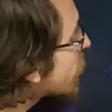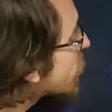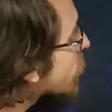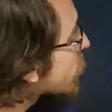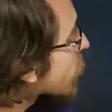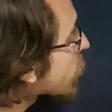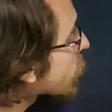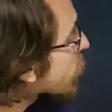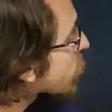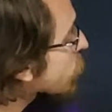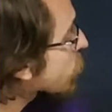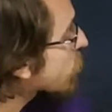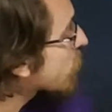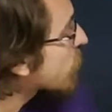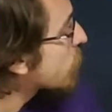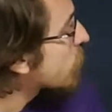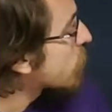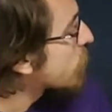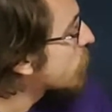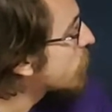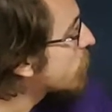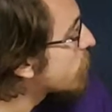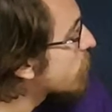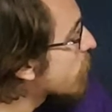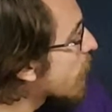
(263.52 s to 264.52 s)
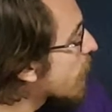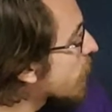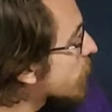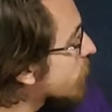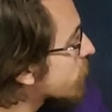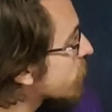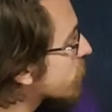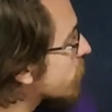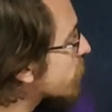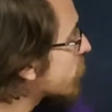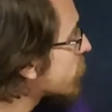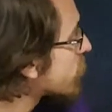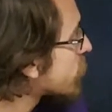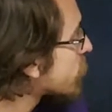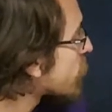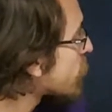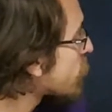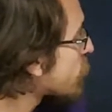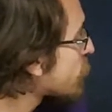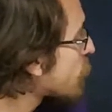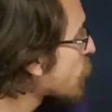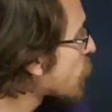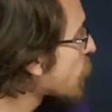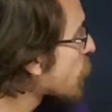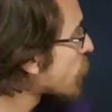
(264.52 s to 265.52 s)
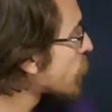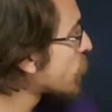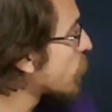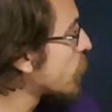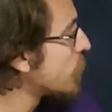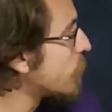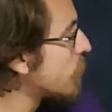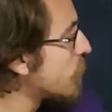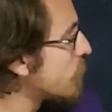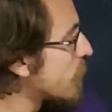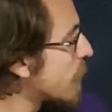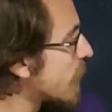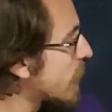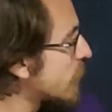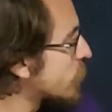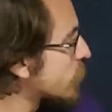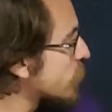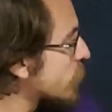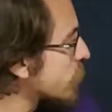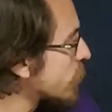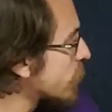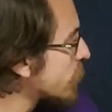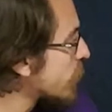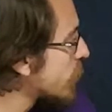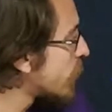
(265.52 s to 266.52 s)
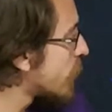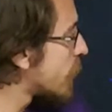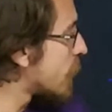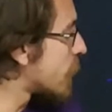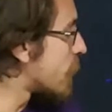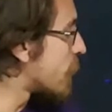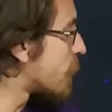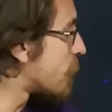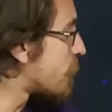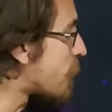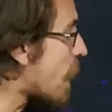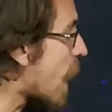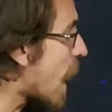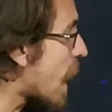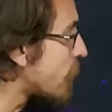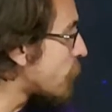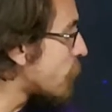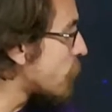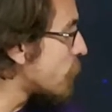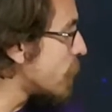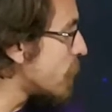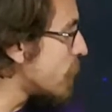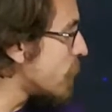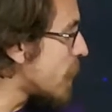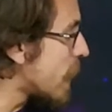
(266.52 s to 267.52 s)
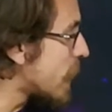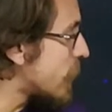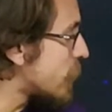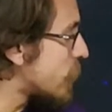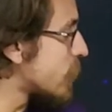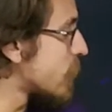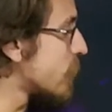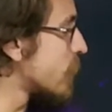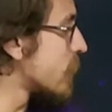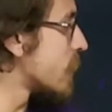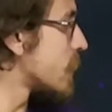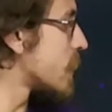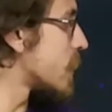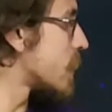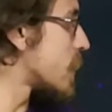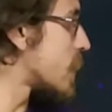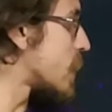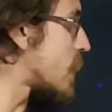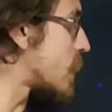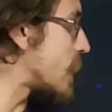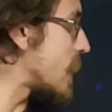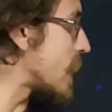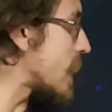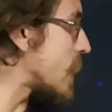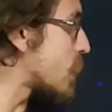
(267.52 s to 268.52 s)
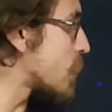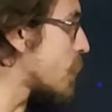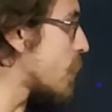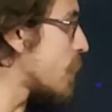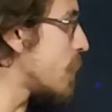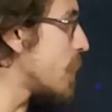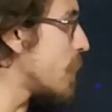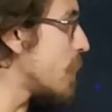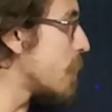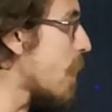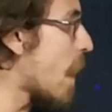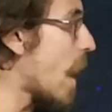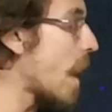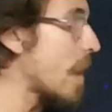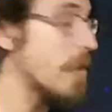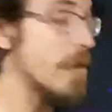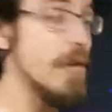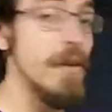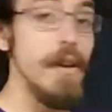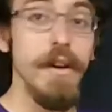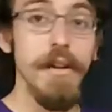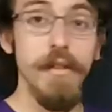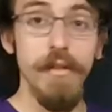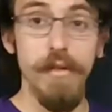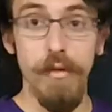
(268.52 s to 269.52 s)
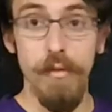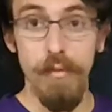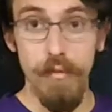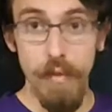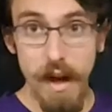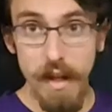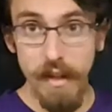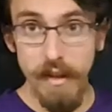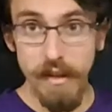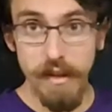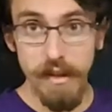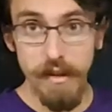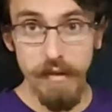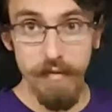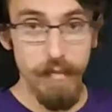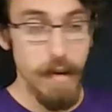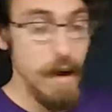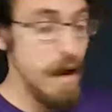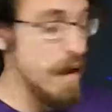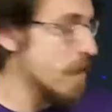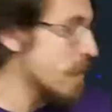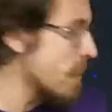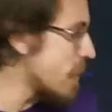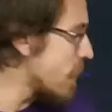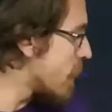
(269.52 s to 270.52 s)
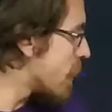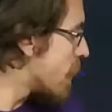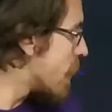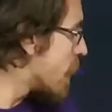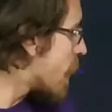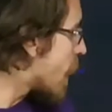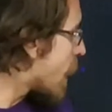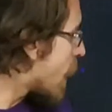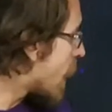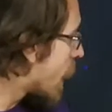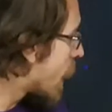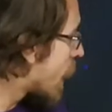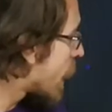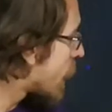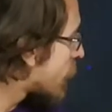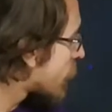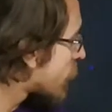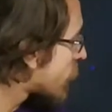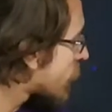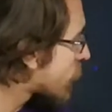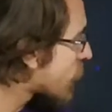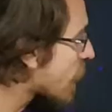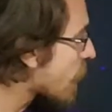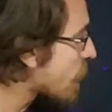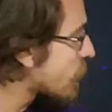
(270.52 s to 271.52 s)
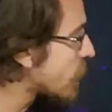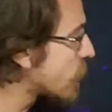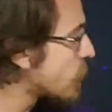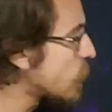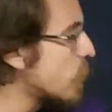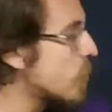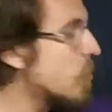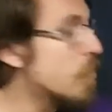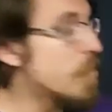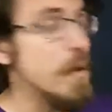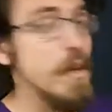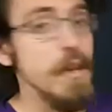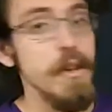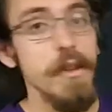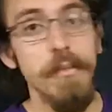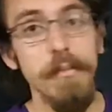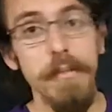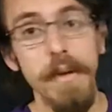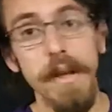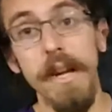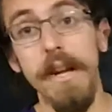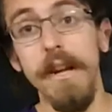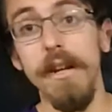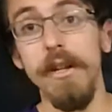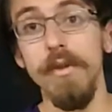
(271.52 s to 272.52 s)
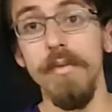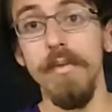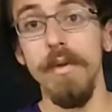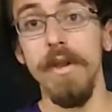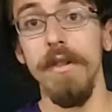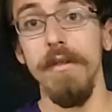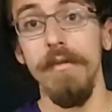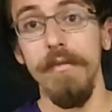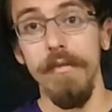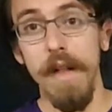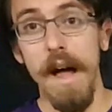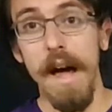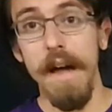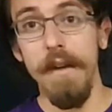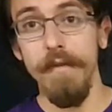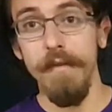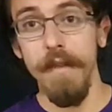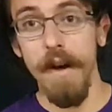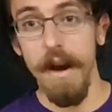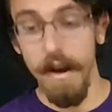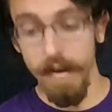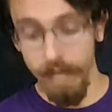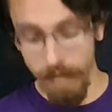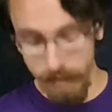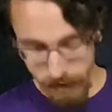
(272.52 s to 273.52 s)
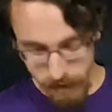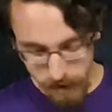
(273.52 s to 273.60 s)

the 3 will be minor, the 4 will be major, the 5 will be major, the 6 will be minor, it is the relative minor, and the 7 will be diminished with a flat 5.